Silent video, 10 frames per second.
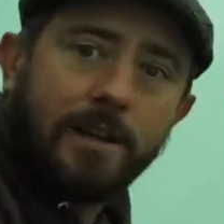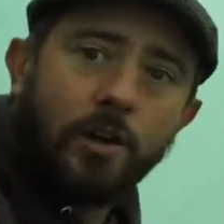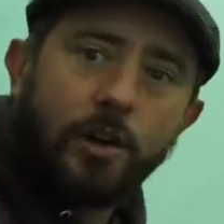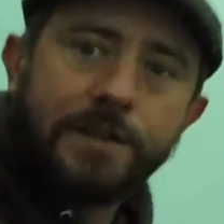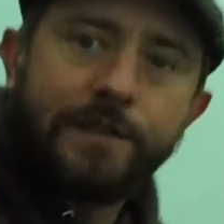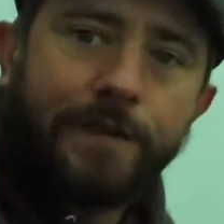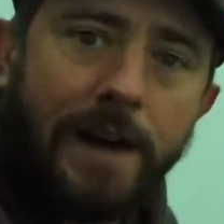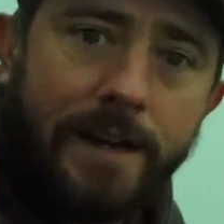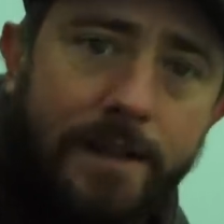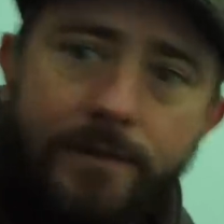It holds it
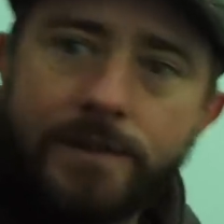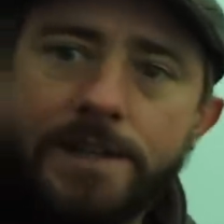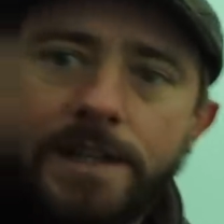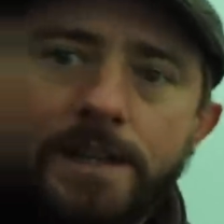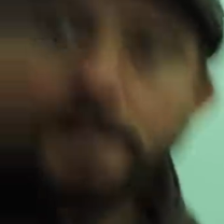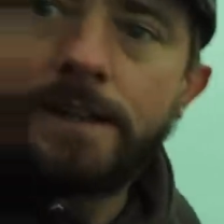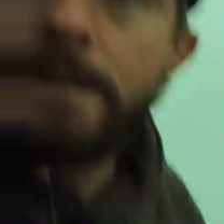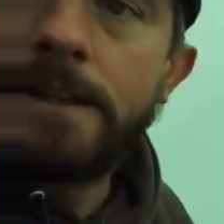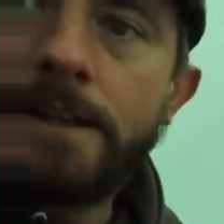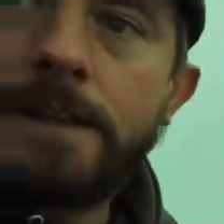fine, if you see.
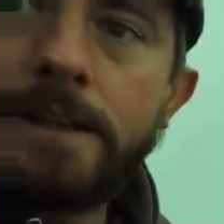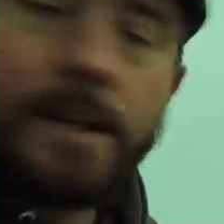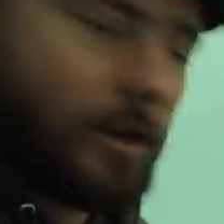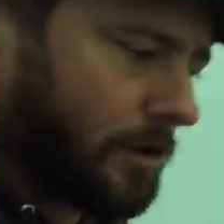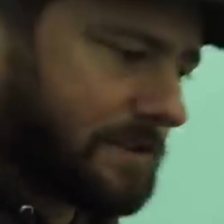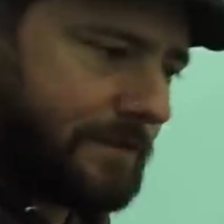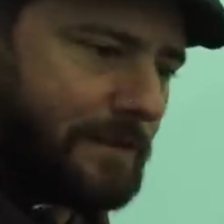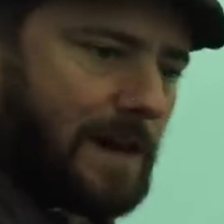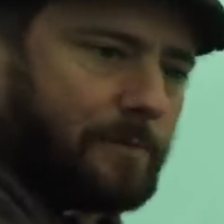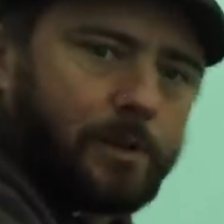It holds it
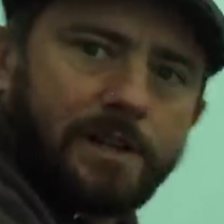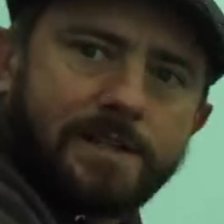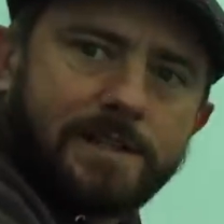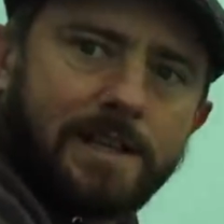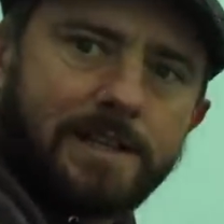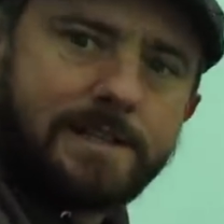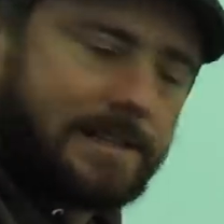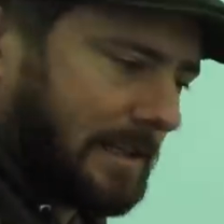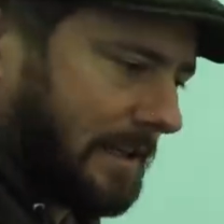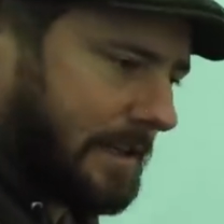fine, but it's
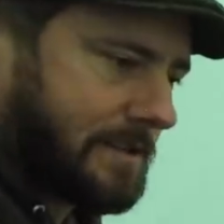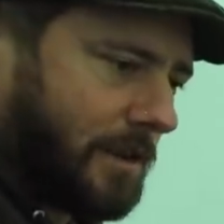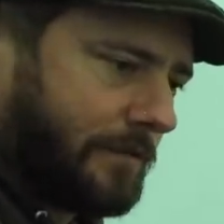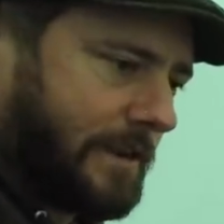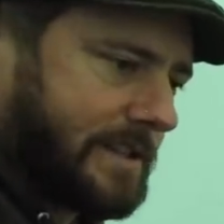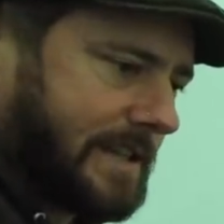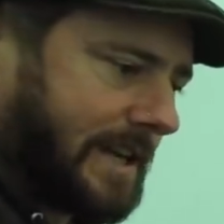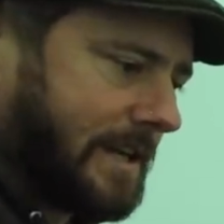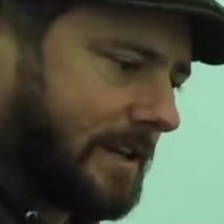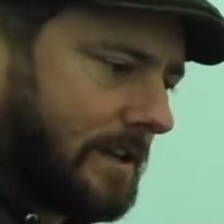not very
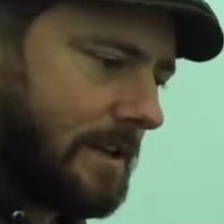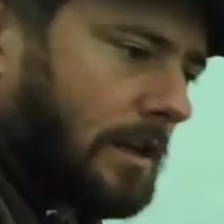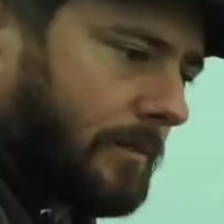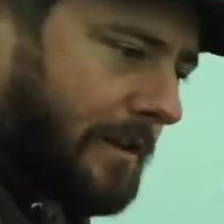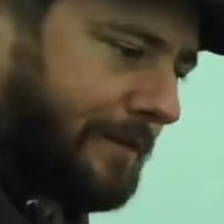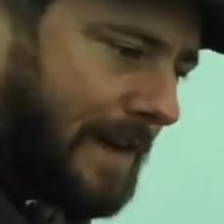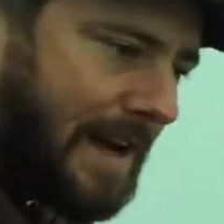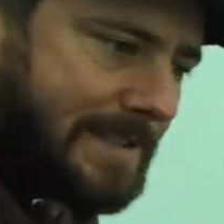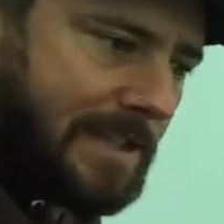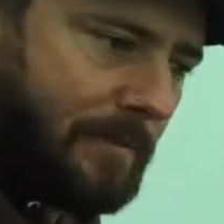tight. A little bit of
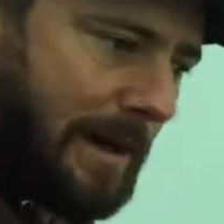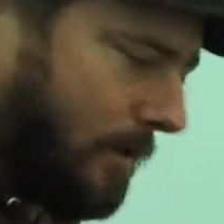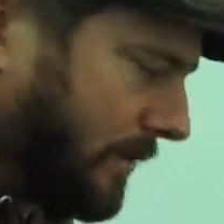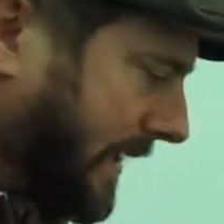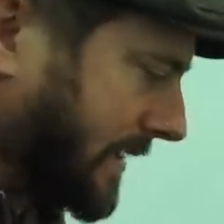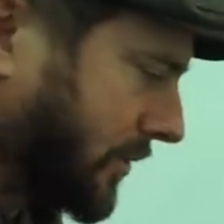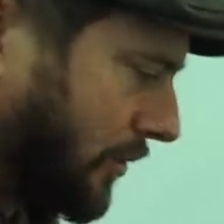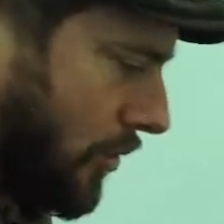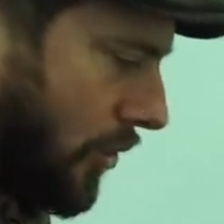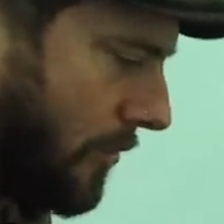farting about and that's going
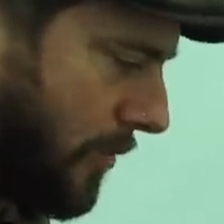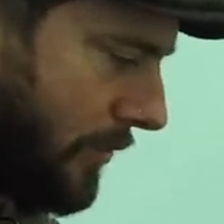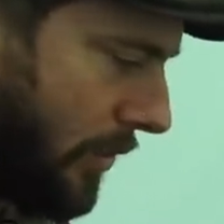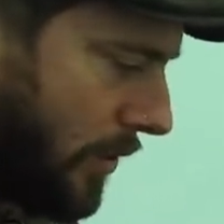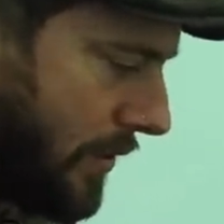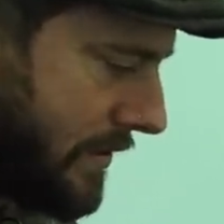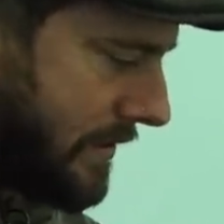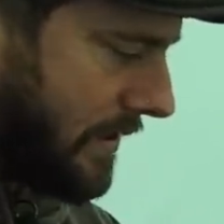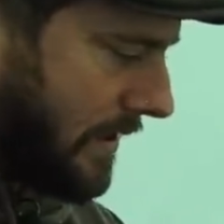to come undone, because